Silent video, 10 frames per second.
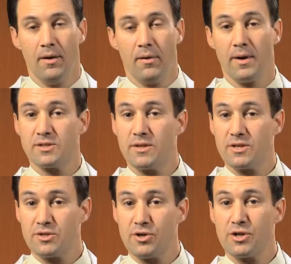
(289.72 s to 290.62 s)
Right, so
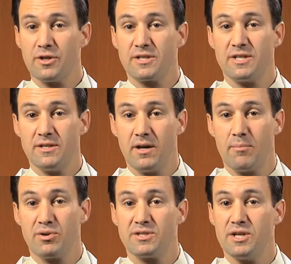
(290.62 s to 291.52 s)
the surgical
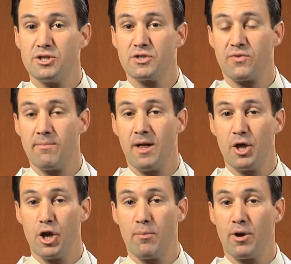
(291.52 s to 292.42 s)
procedures for
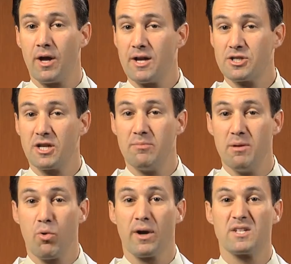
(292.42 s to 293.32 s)
melanoma are actually going to
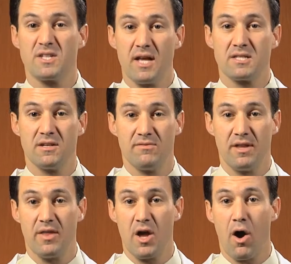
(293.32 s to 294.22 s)
be more extensive
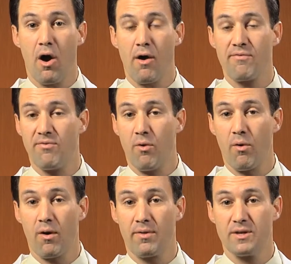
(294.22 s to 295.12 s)
than they are
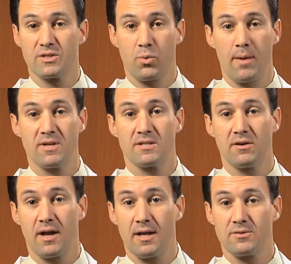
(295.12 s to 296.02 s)
for the squamous
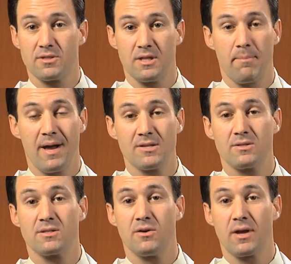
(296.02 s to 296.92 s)
cell cancers and the
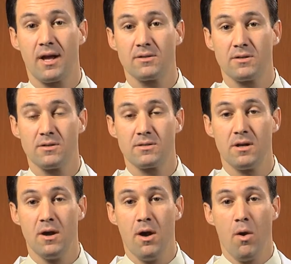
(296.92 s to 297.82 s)
basal cell cancers.
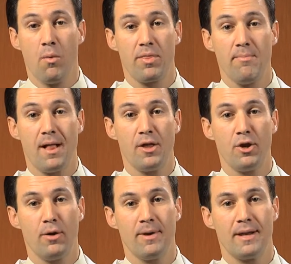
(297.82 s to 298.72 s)
With
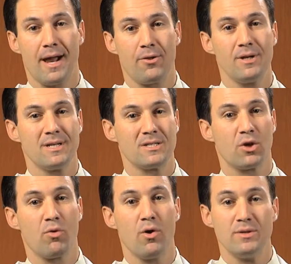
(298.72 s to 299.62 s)
melanoma, not only does
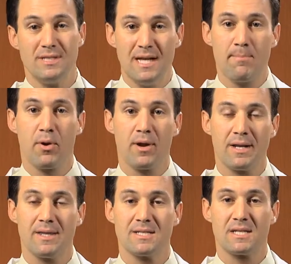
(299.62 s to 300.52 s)
it grow deeper
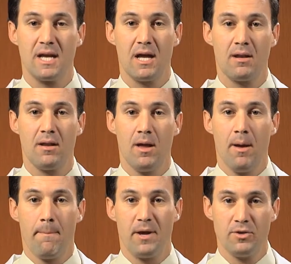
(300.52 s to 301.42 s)
into the skin,
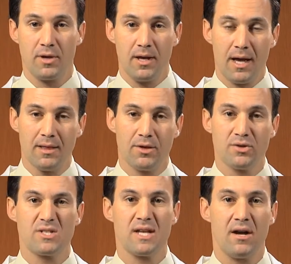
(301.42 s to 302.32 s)
but you can get
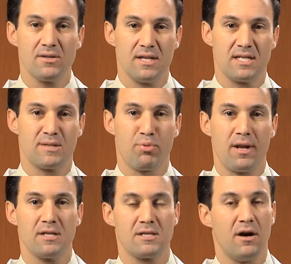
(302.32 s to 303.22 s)
little cells that
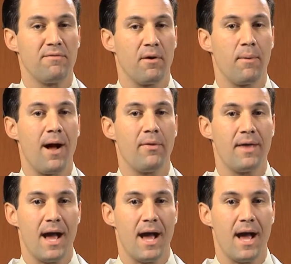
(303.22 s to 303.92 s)
spread itself around the